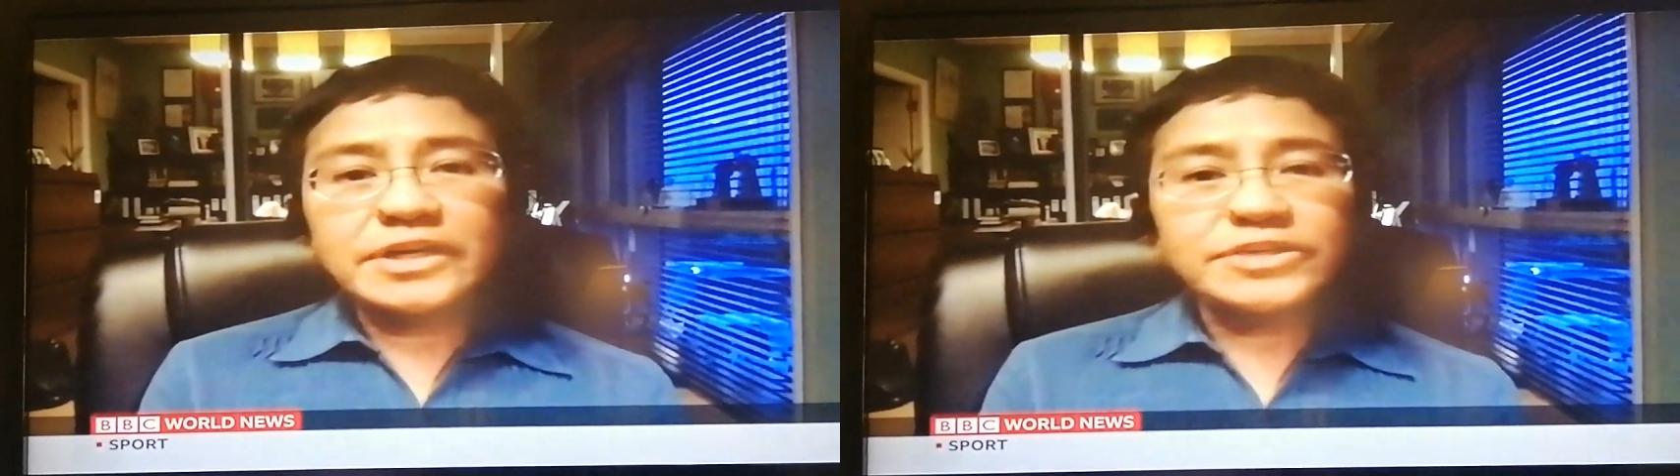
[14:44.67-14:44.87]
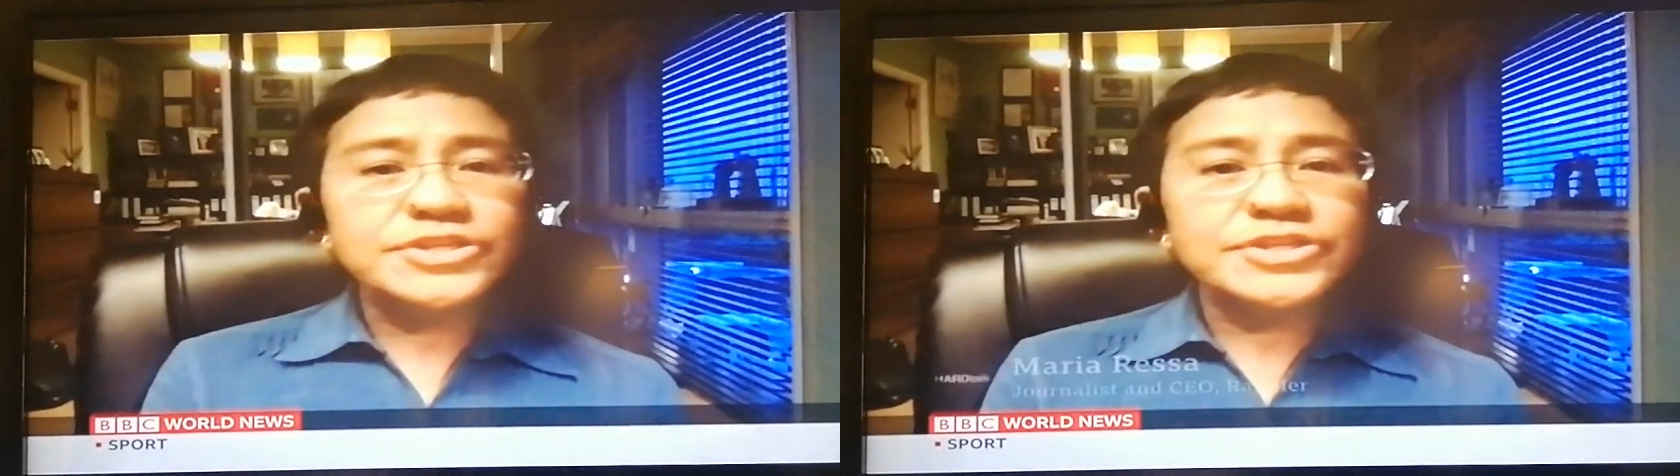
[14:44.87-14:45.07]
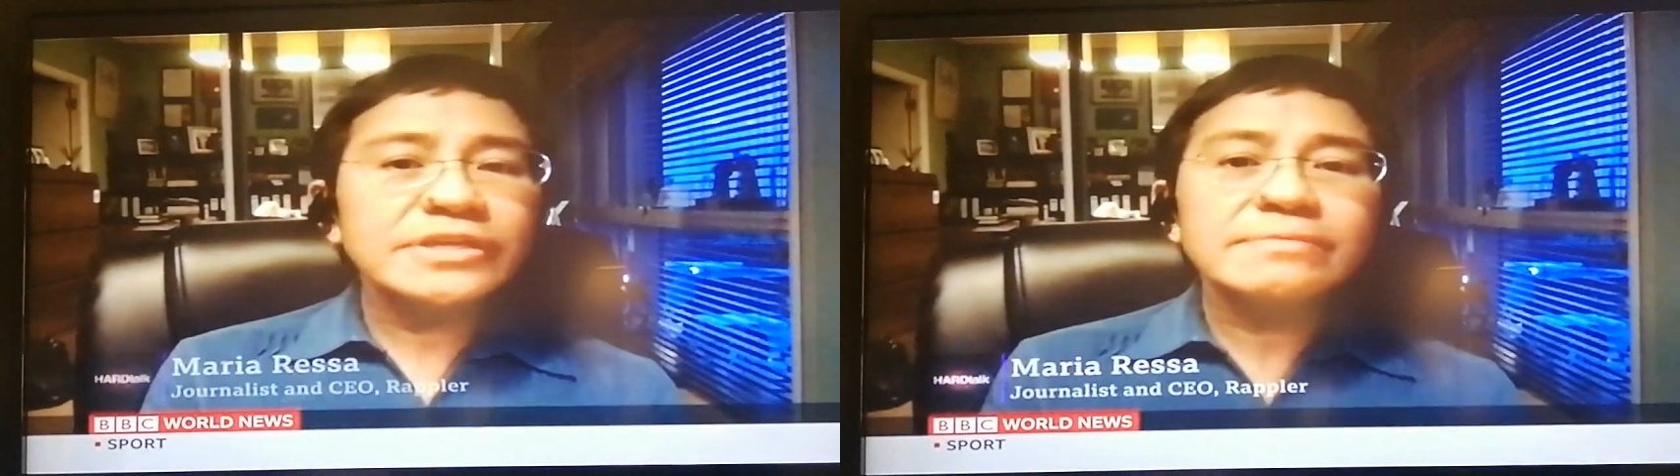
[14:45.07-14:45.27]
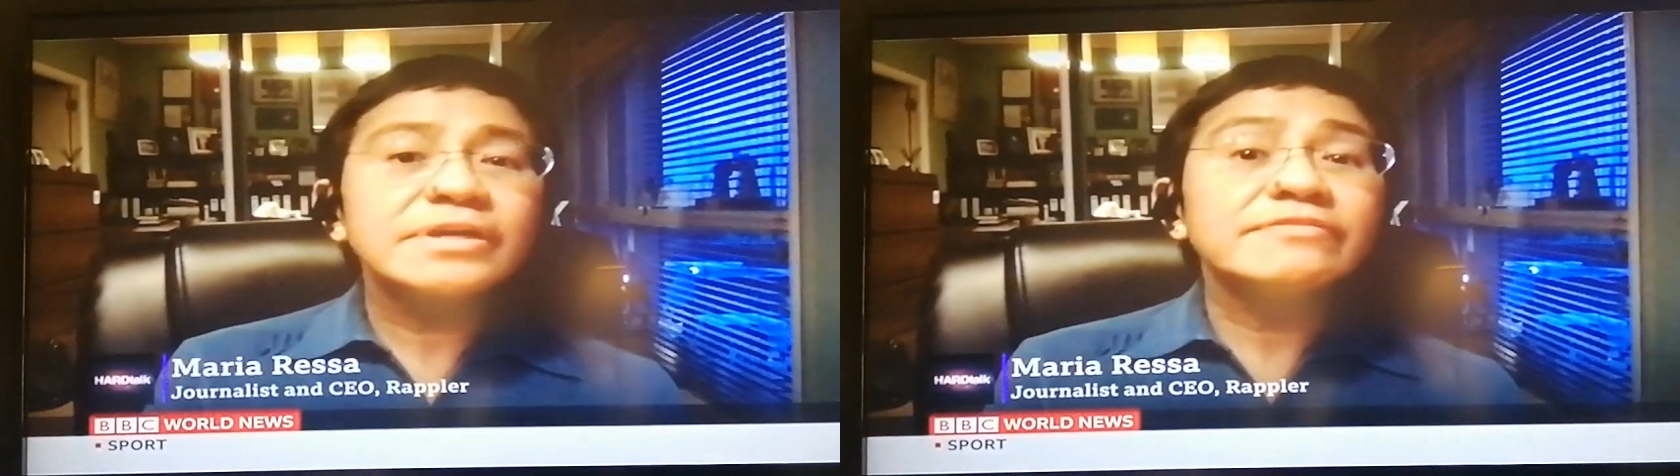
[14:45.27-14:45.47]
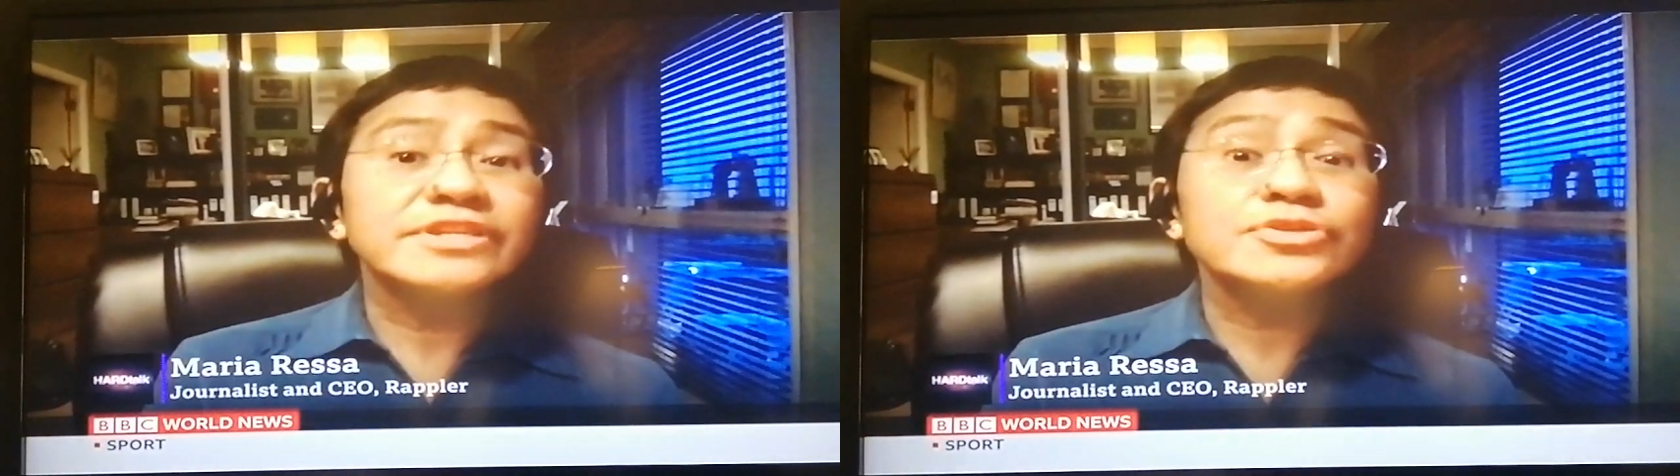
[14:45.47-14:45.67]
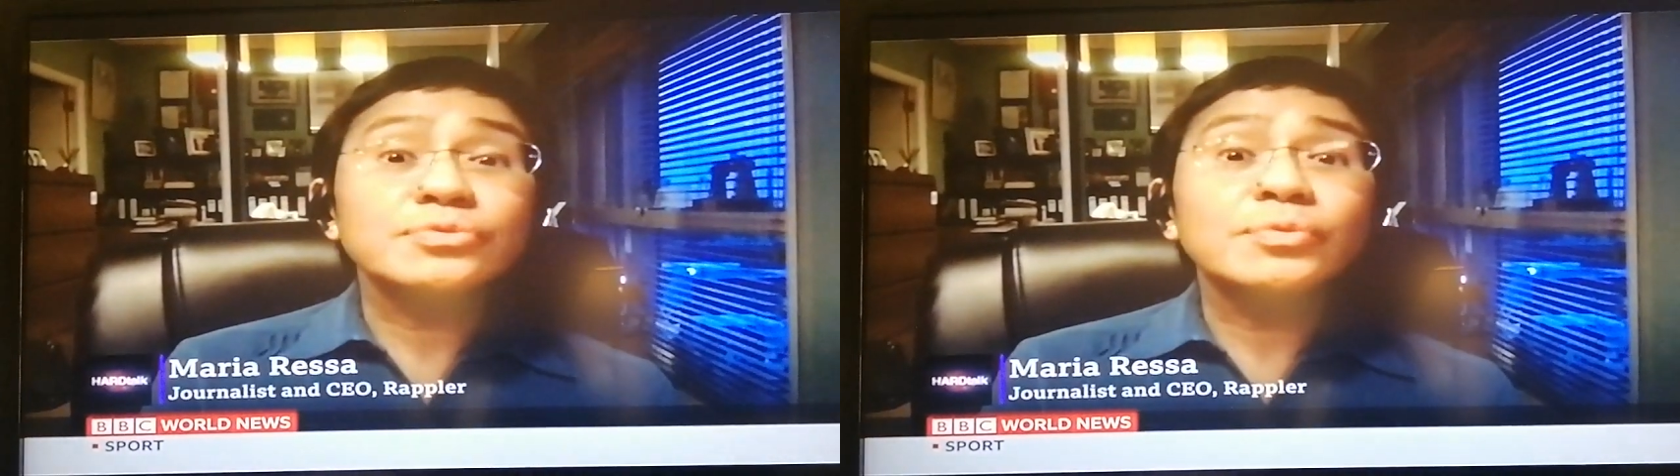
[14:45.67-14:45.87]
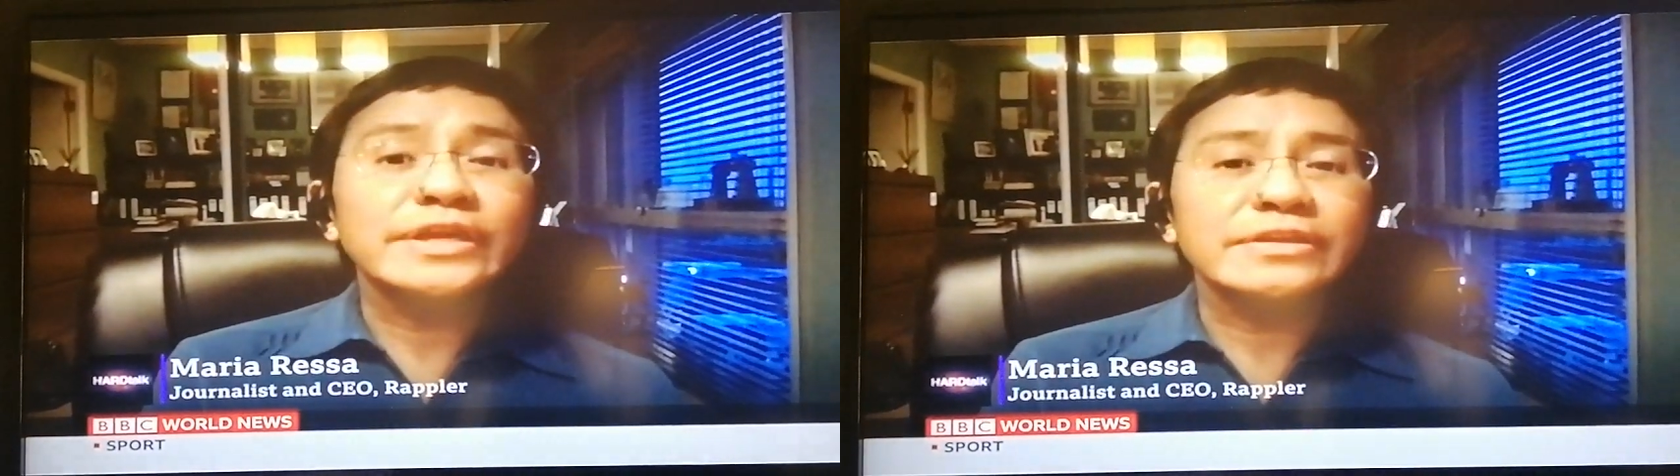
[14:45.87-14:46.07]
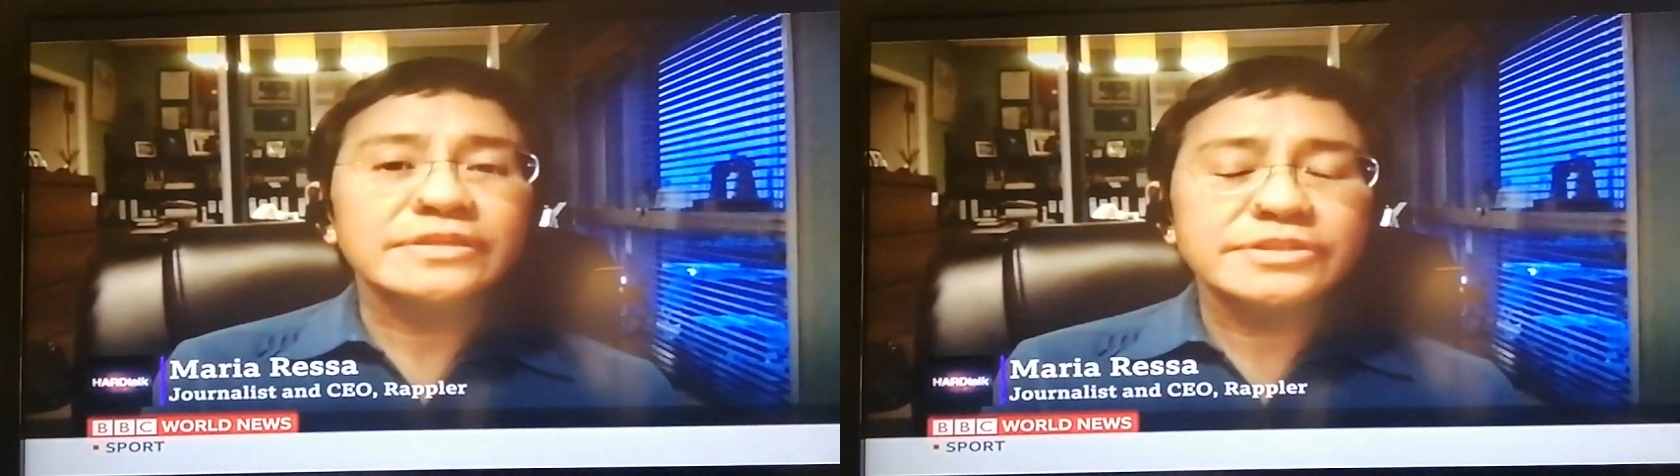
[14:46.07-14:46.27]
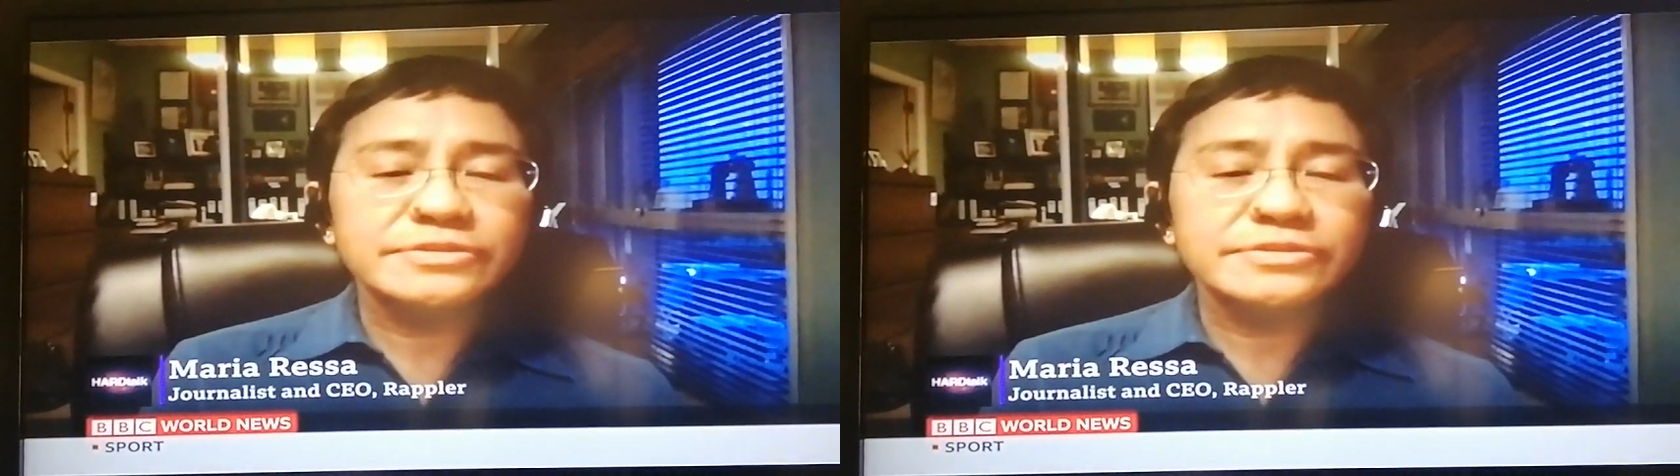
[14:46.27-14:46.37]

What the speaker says: punching above its weight